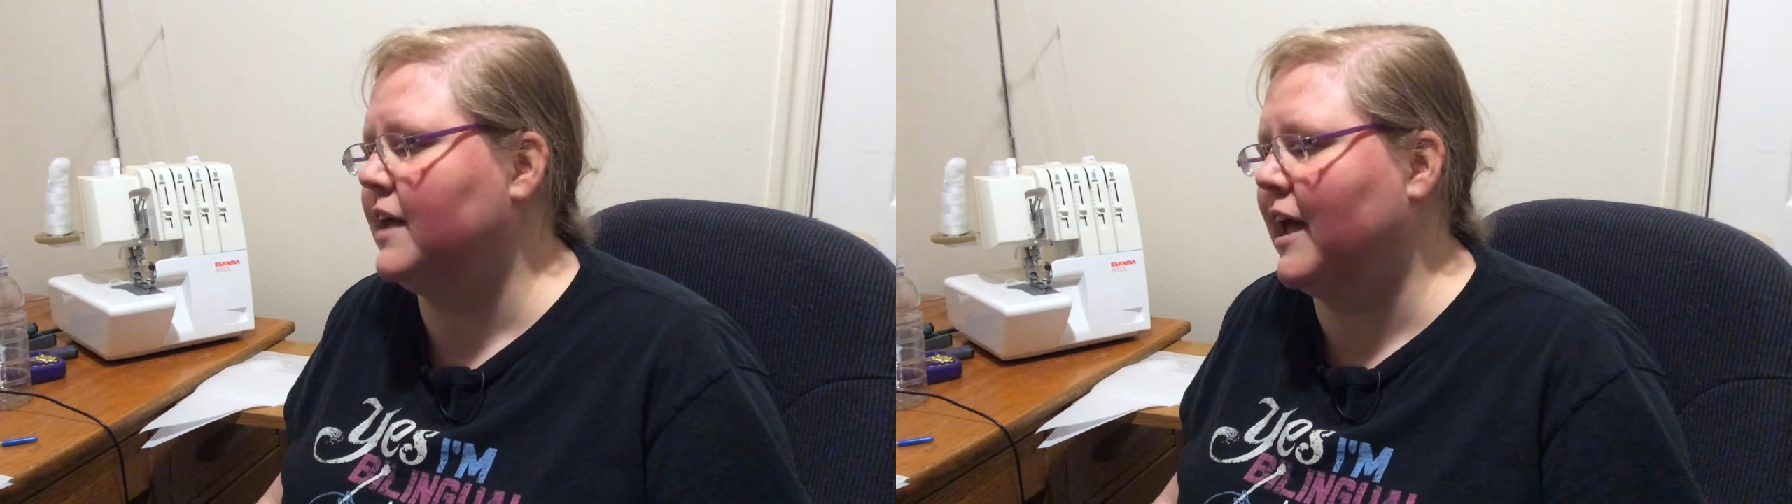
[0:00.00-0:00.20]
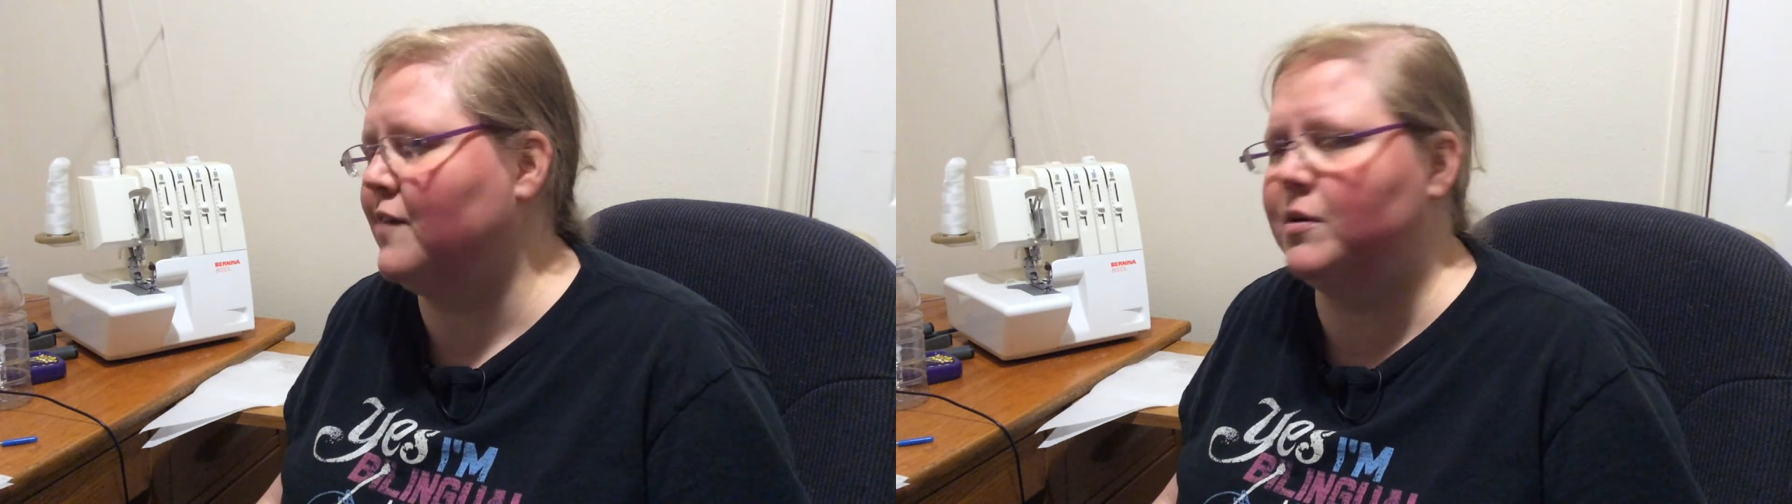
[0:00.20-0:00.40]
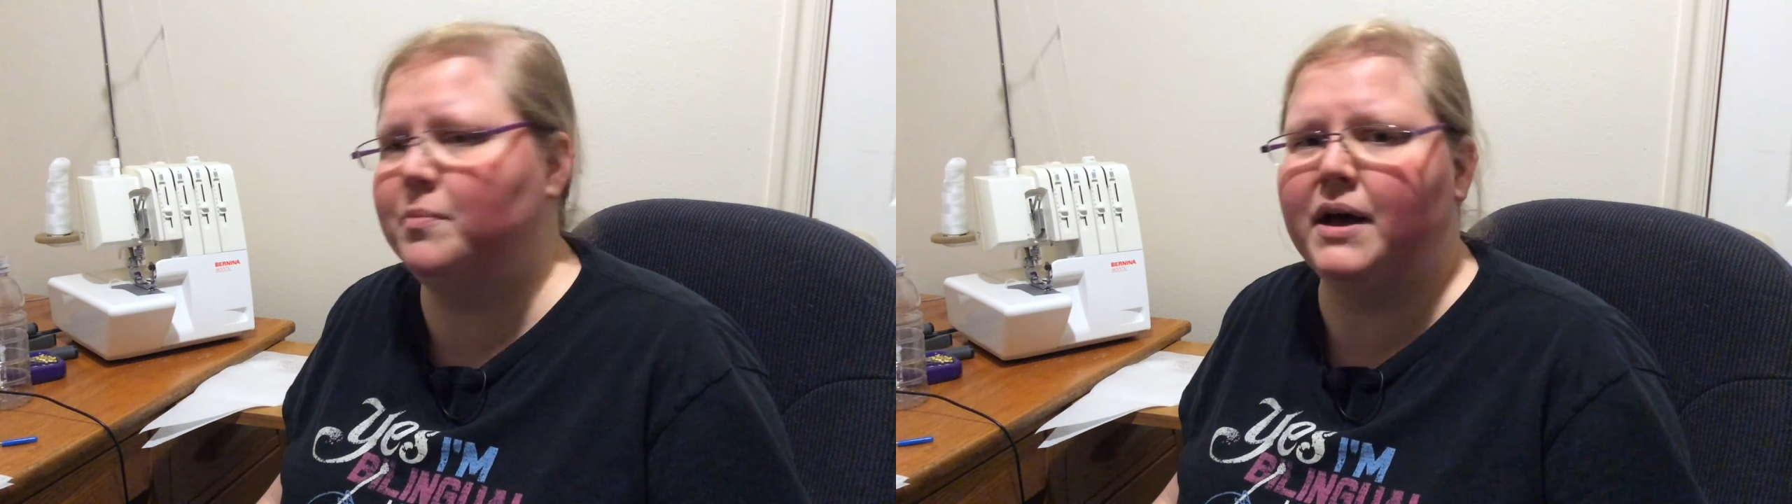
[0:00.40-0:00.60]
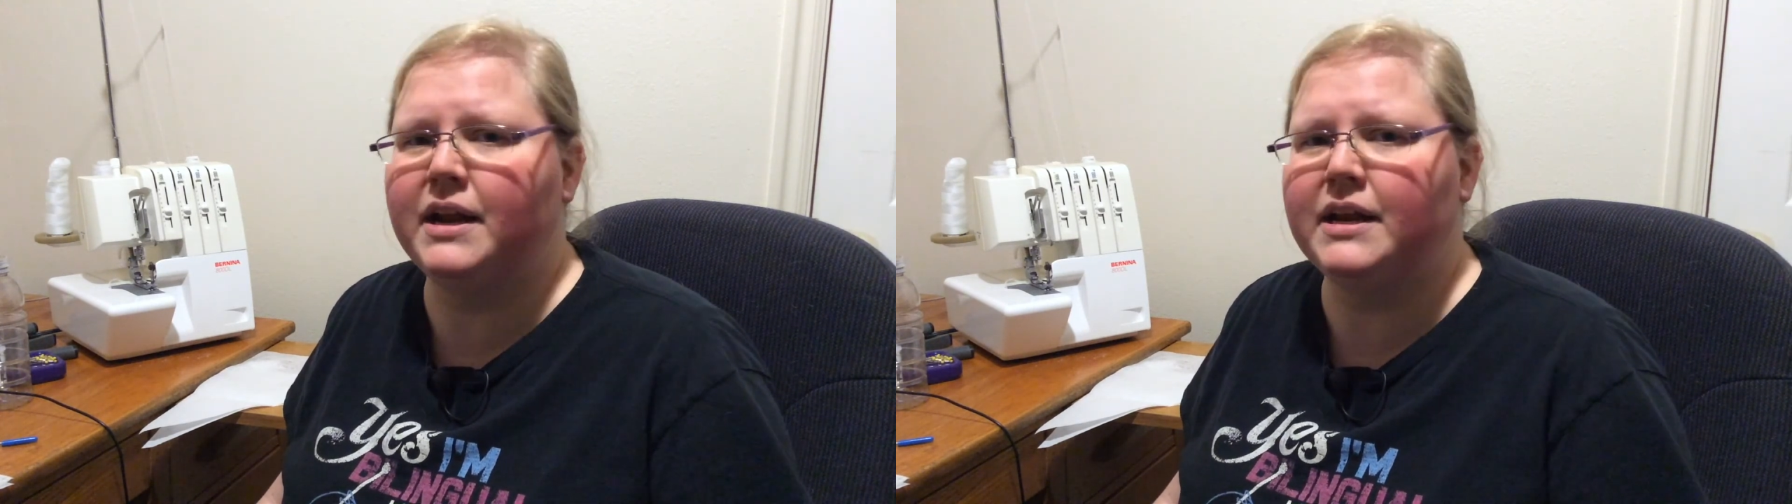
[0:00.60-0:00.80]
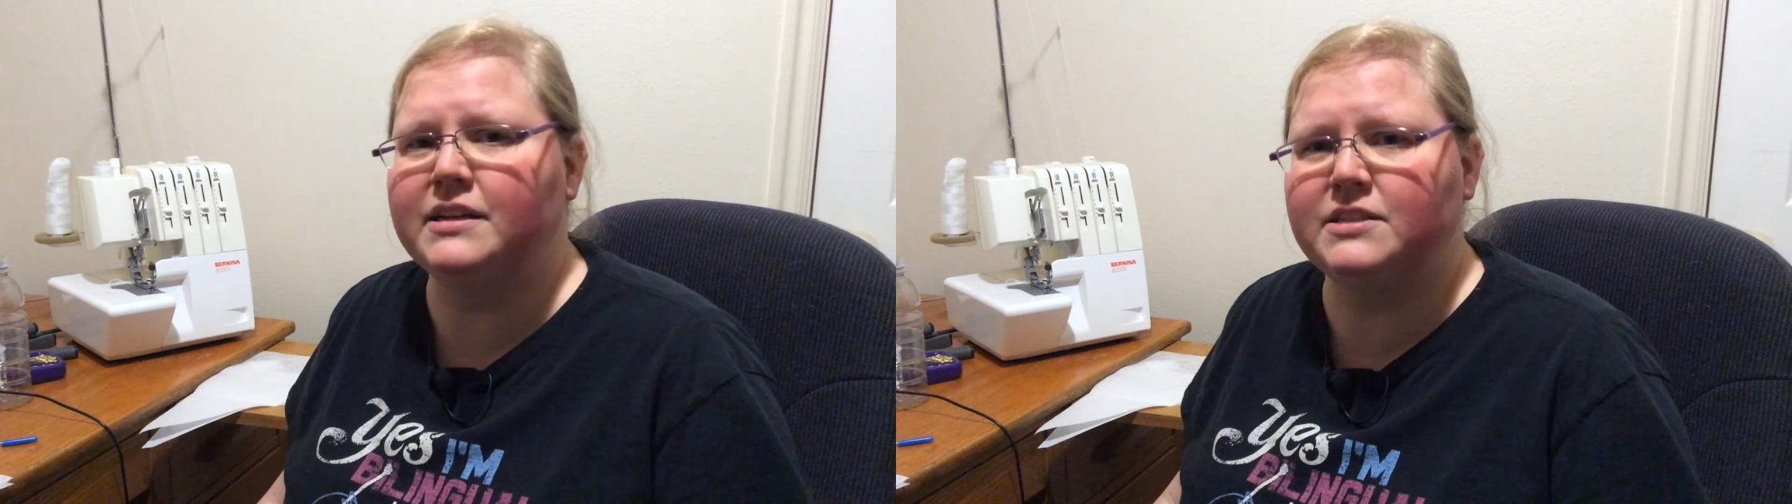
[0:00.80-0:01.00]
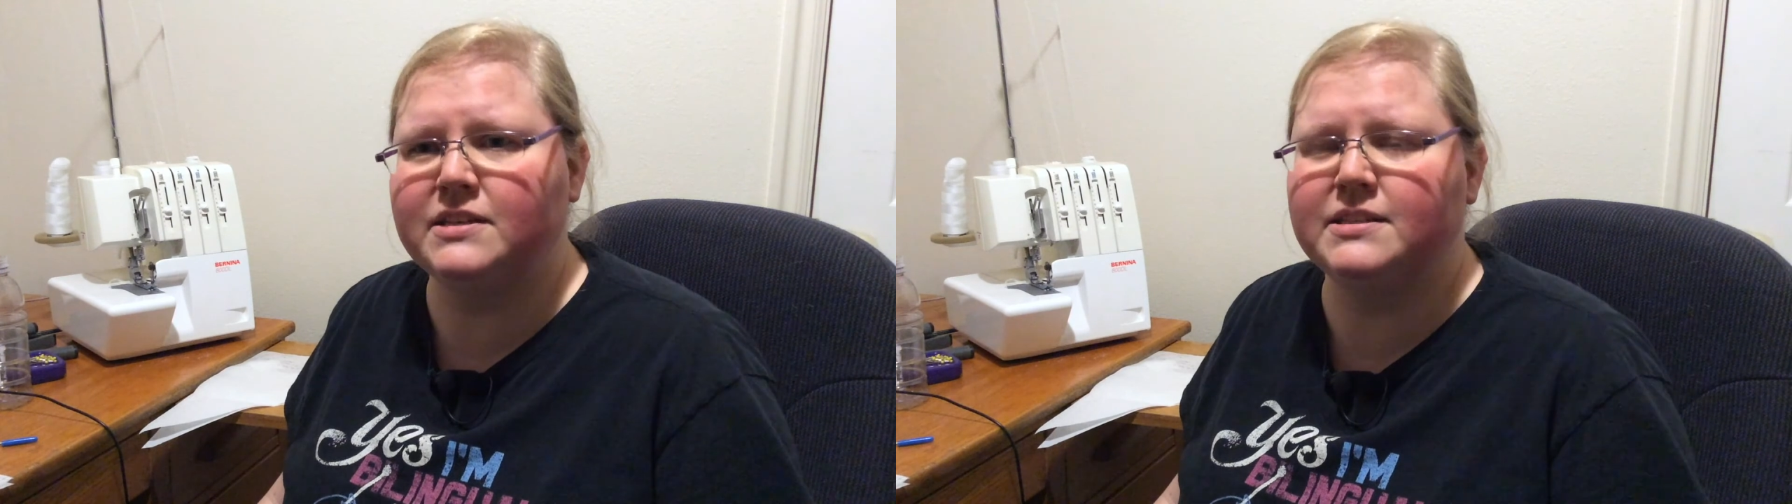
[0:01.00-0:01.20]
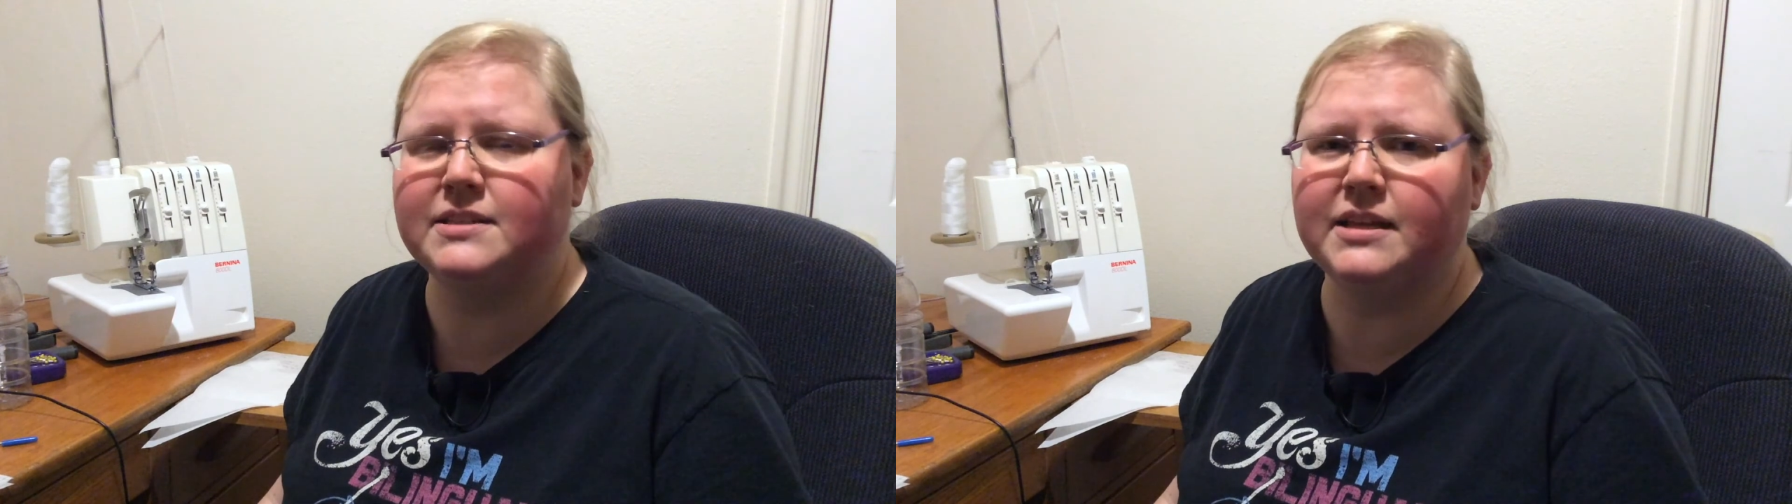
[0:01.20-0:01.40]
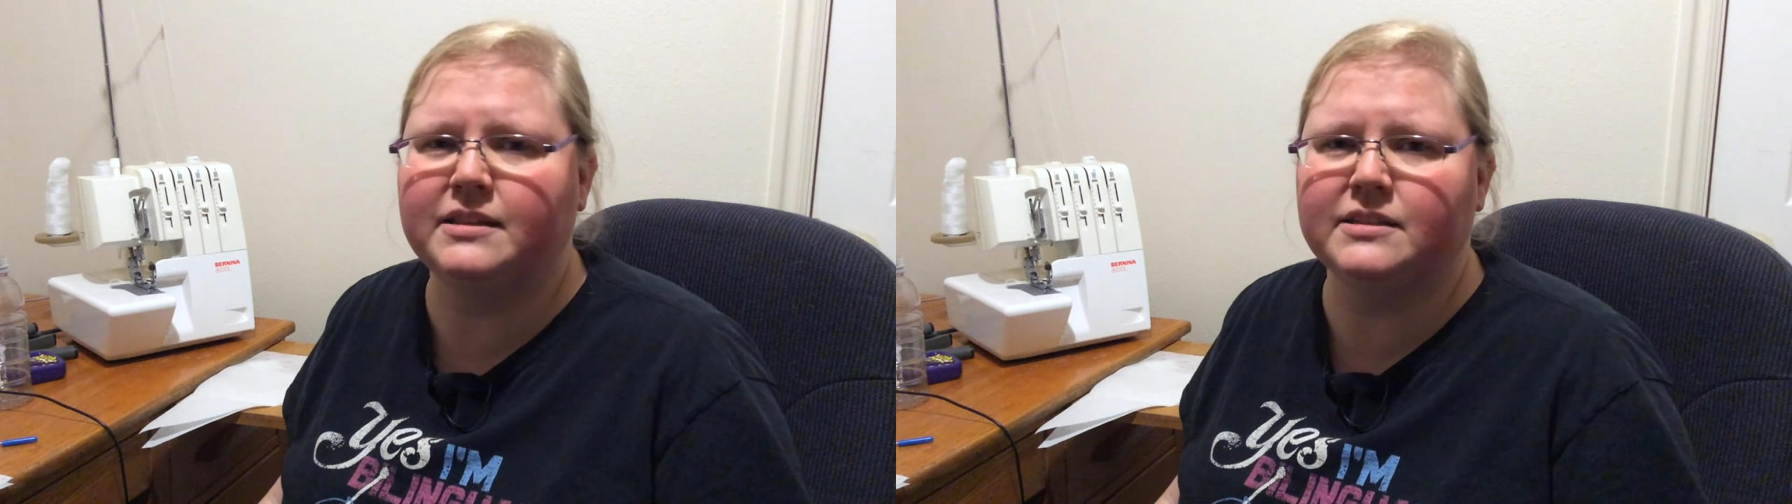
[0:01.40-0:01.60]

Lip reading: everybody to just think that